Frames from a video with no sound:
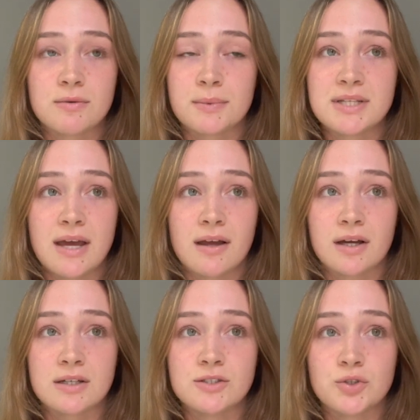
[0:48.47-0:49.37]
From the day
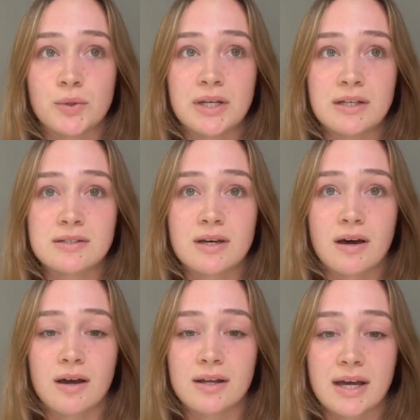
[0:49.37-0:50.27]
I joined,
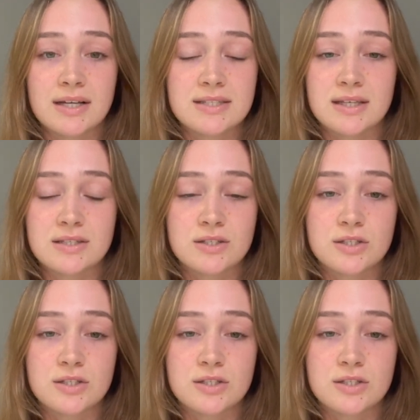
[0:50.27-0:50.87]
I had access